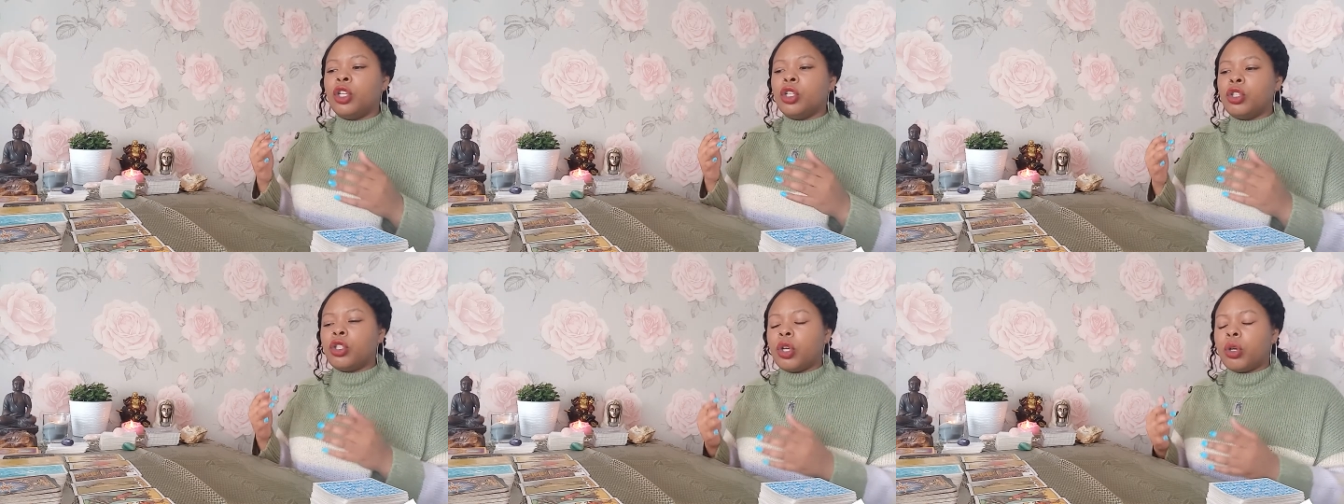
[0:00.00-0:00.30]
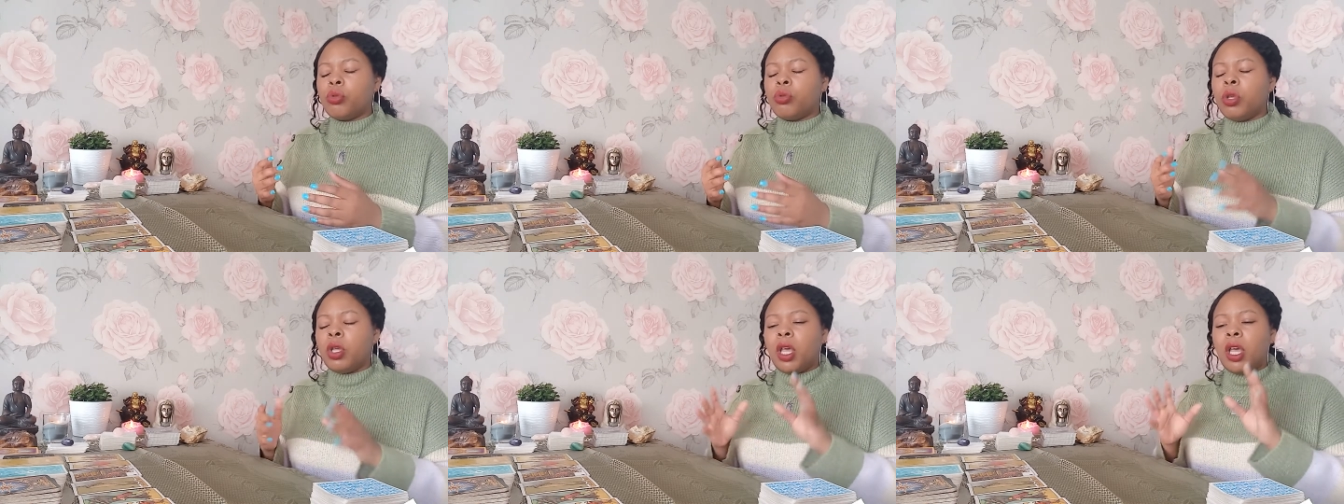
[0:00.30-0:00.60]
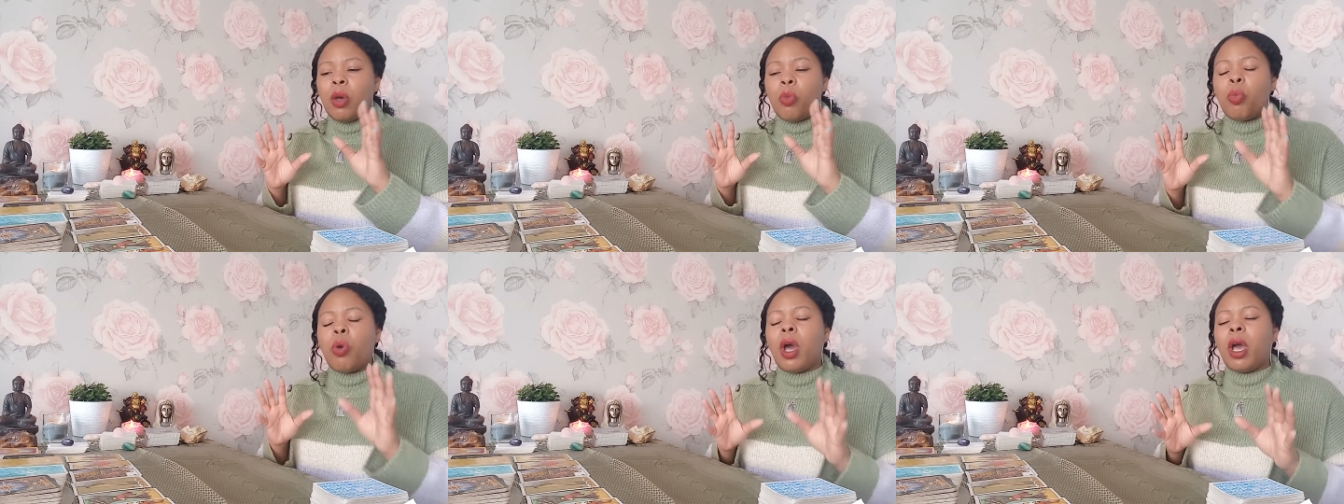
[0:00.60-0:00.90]
Don't,
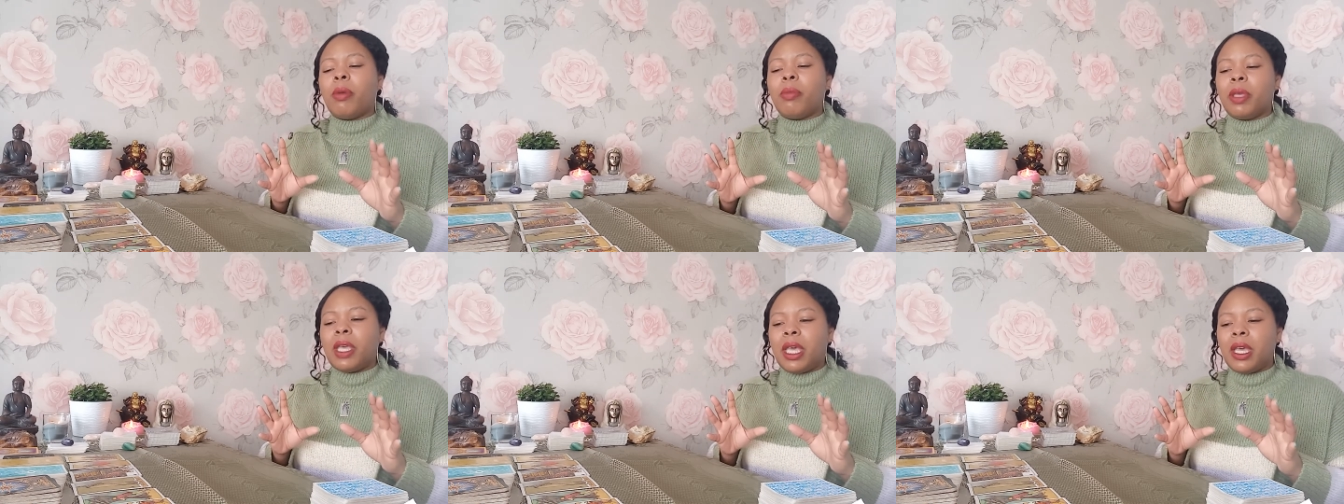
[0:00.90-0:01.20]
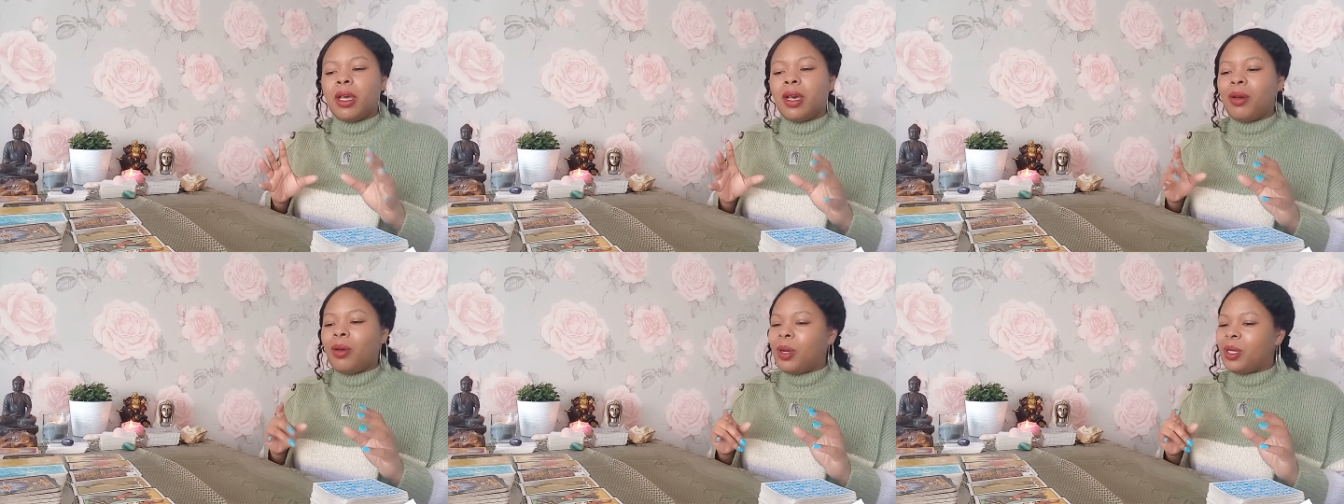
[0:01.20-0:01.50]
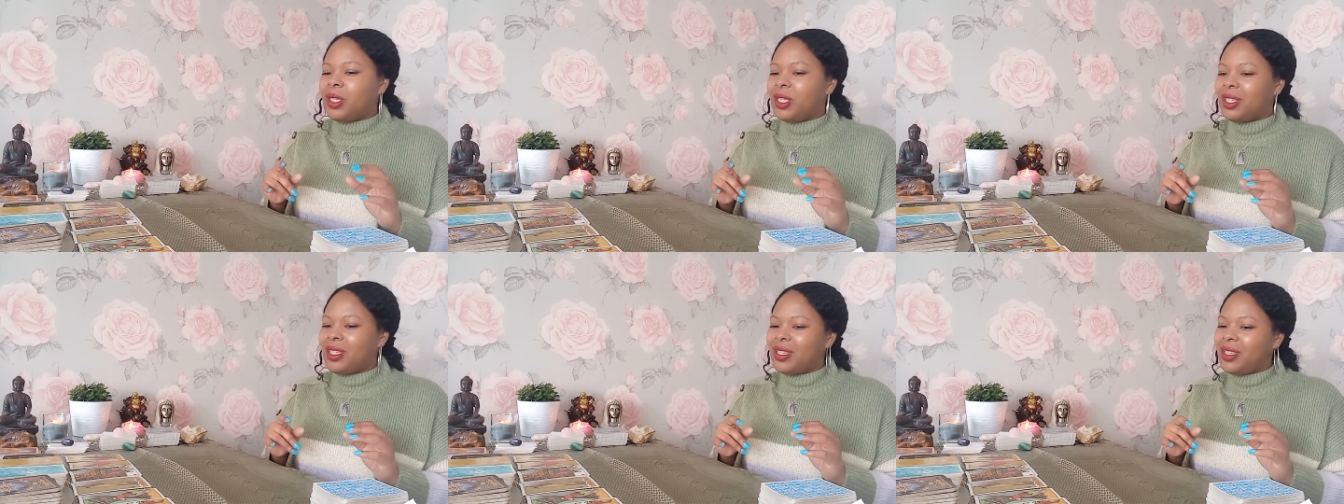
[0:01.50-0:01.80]
what I'm getting, oh,
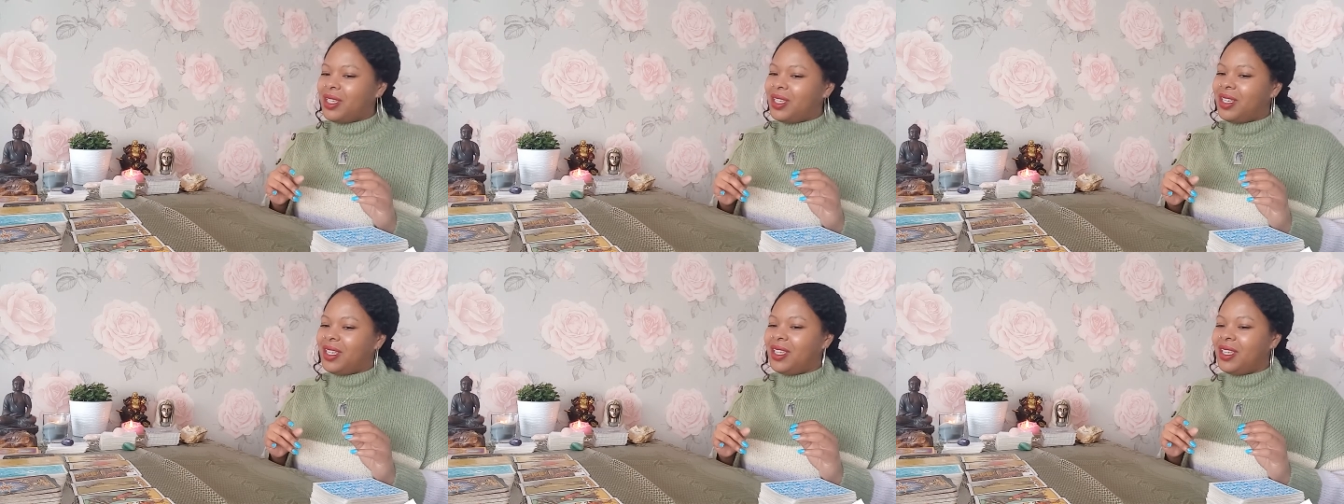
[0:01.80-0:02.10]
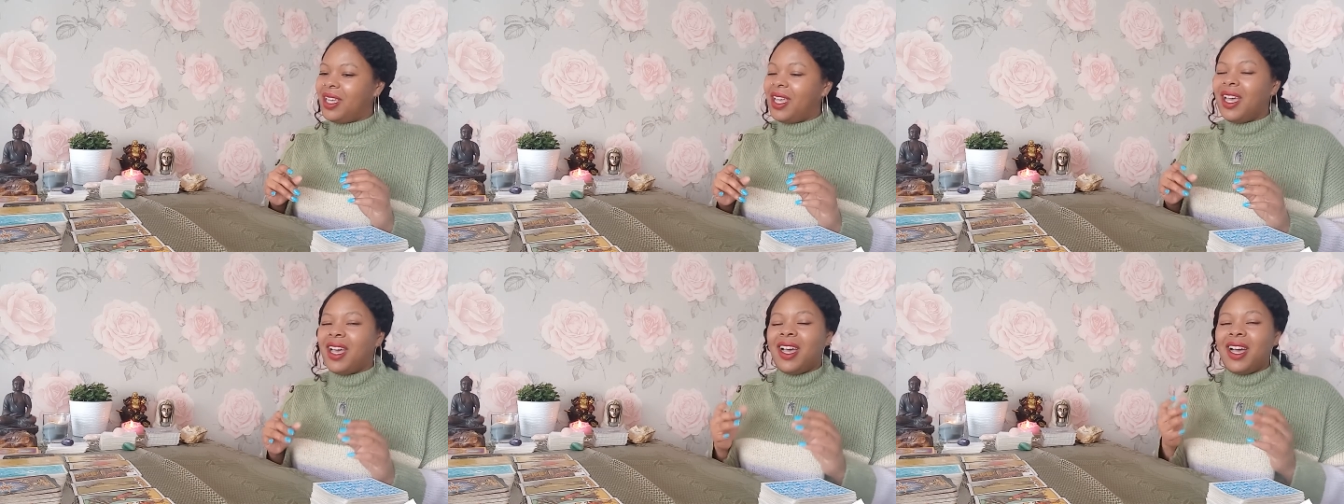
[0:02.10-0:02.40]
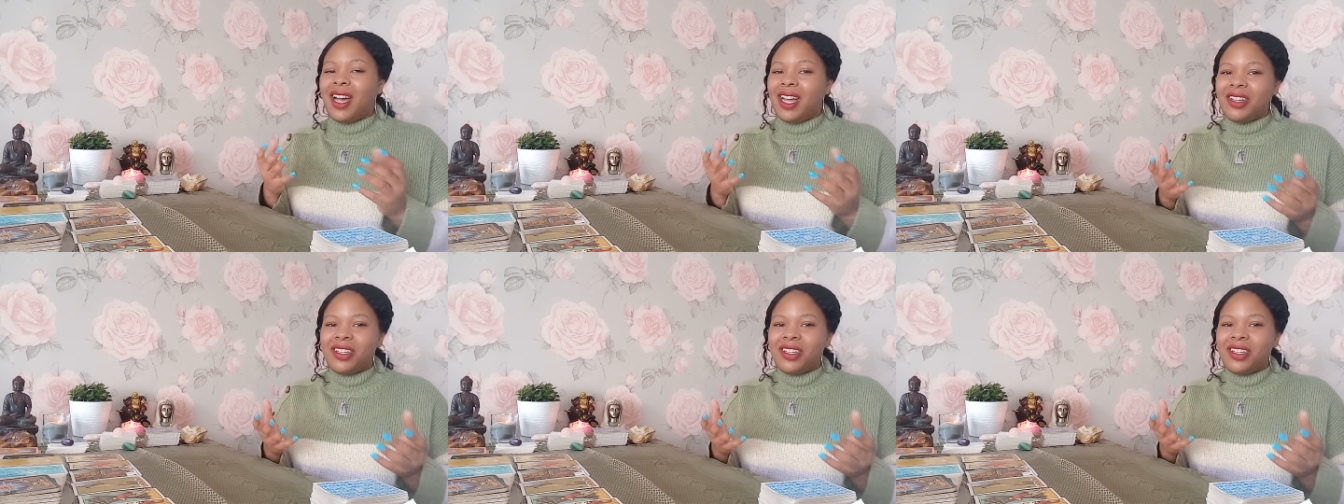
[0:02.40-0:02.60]
I